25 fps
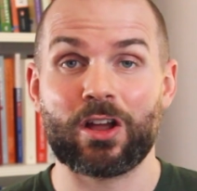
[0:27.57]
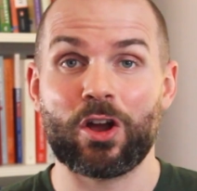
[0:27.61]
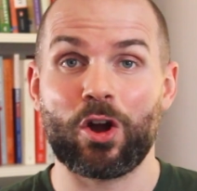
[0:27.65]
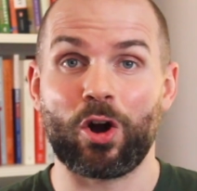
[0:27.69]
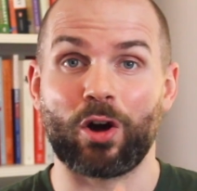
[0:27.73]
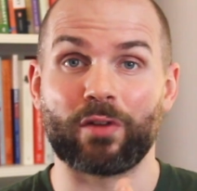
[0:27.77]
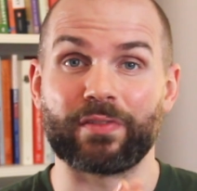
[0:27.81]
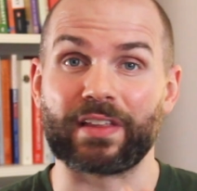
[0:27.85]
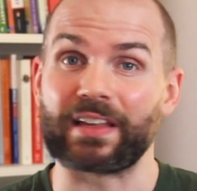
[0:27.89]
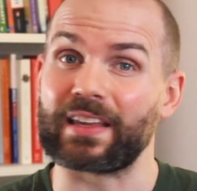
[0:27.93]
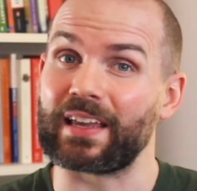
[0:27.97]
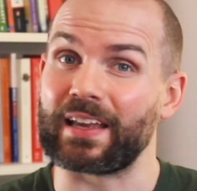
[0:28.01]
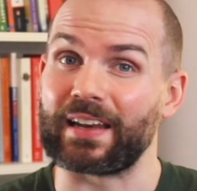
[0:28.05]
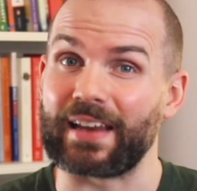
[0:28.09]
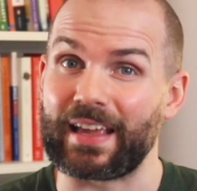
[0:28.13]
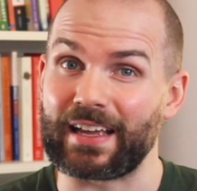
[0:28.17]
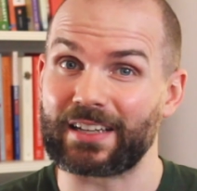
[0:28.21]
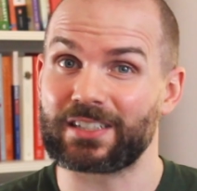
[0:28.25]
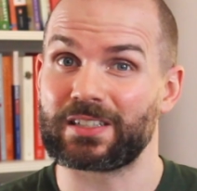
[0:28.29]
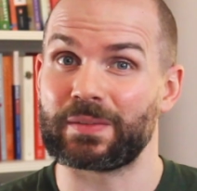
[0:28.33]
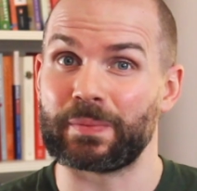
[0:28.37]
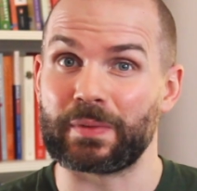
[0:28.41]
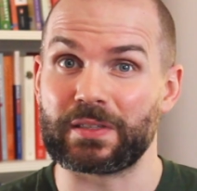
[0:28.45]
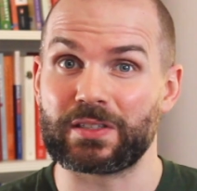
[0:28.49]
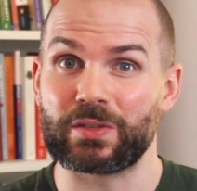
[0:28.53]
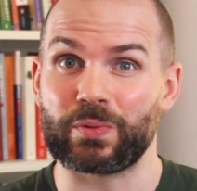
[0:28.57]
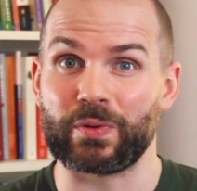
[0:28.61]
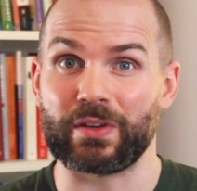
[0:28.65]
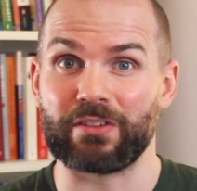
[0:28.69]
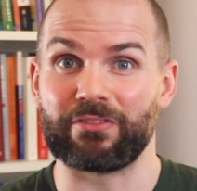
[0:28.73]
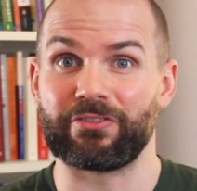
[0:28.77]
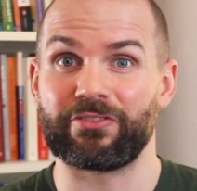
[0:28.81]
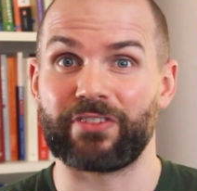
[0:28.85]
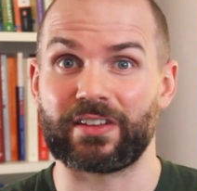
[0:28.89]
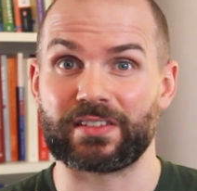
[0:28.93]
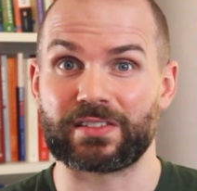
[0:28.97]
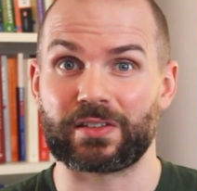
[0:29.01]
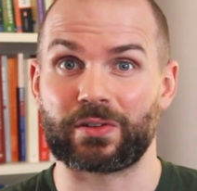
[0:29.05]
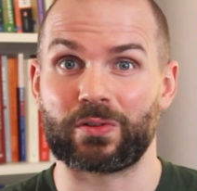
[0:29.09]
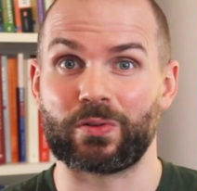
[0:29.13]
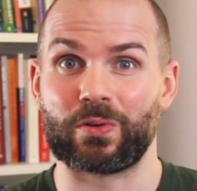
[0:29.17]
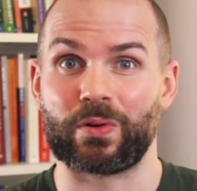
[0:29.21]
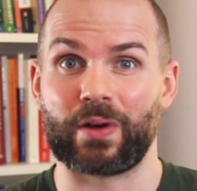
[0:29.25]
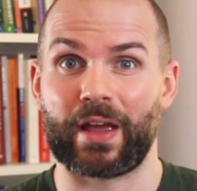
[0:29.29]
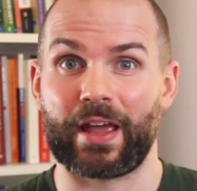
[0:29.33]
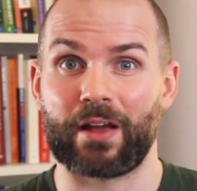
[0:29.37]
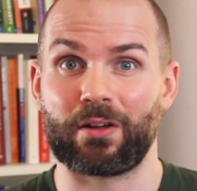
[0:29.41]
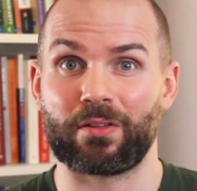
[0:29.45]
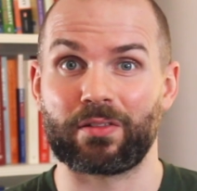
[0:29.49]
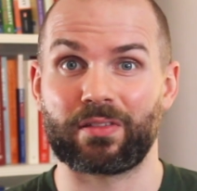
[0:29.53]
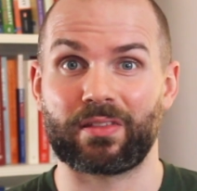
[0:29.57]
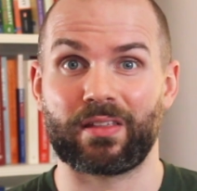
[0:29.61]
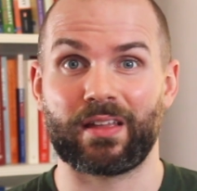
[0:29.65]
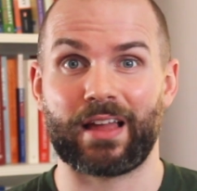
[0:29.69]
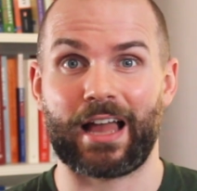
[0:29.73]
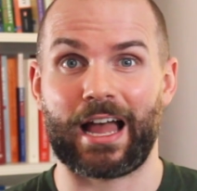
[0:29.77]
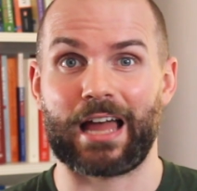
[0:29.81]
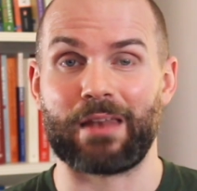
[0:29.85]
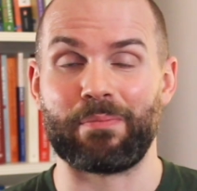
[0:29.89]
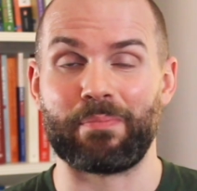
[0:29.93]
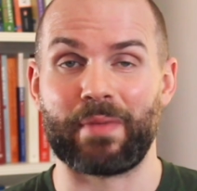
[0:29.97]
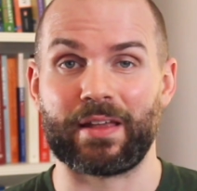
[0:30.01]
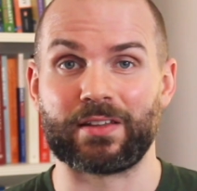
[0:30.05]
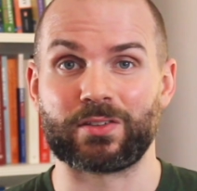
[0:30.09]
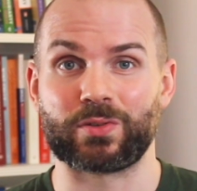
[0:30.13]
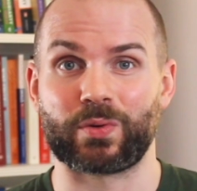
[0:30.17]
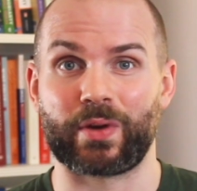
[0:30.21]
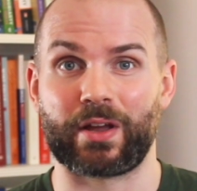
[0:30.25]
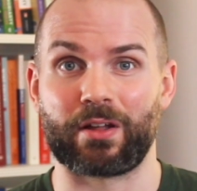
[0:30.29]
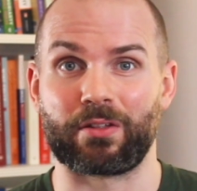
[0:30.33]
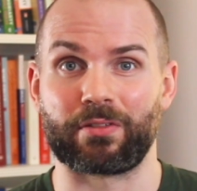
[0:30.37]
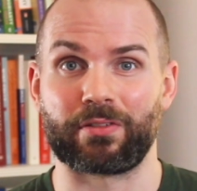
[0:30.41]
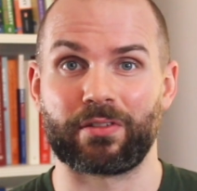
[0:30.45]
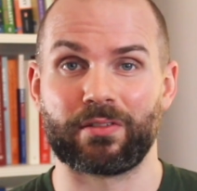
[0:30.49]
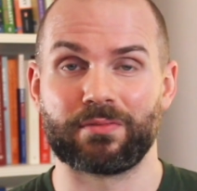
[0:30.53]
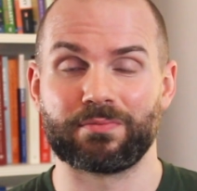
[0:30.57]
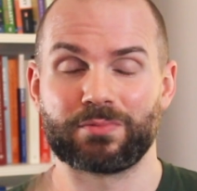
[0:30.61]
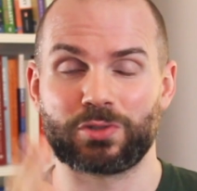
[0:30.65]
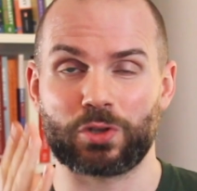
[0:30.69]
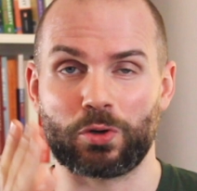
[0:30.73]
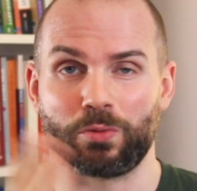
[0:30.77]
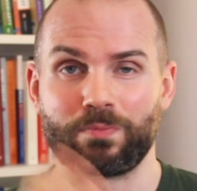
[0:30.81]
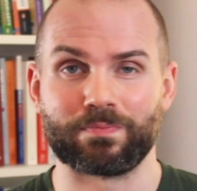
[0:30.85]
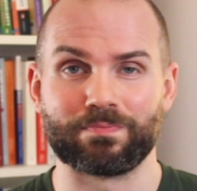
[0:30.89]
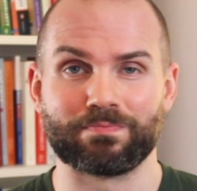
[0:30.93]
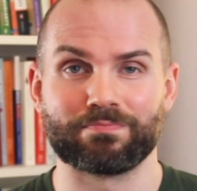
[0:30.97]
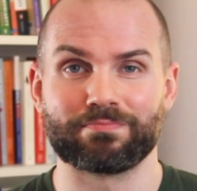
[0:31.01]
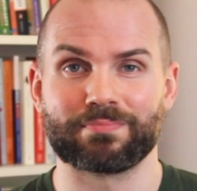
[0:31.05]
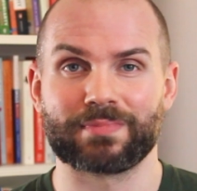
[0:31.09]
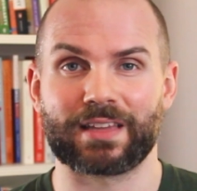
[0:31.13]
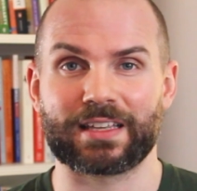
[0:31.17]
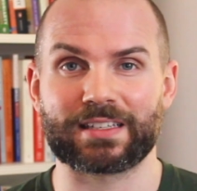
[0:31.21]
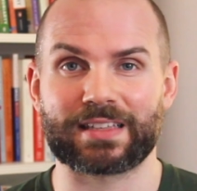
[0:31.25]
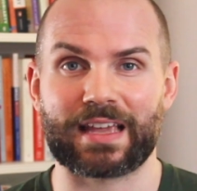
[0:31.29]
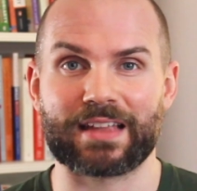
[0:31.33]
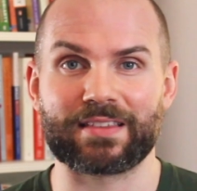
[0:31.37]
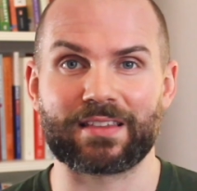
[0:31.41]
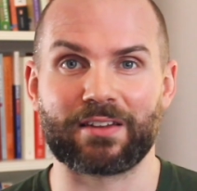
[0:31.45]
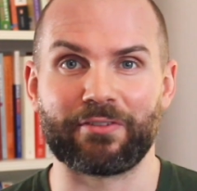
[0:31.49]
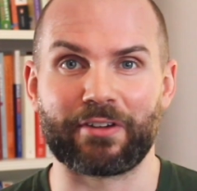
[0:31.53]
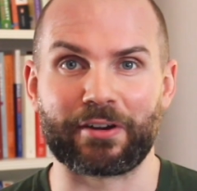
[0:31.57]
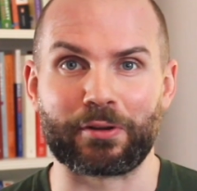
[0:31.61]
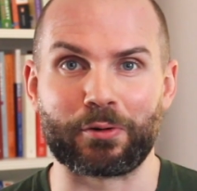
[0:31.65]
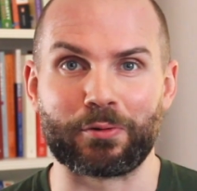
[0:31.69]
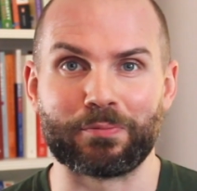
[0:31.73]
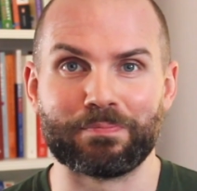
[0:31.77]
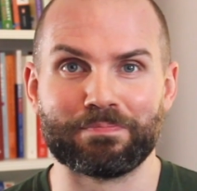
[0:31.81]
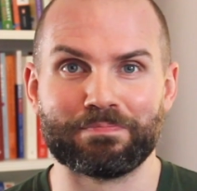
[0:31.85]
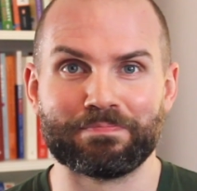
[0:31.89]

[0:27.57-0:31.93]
of the connection between physical health and mental health. So let's get into the video.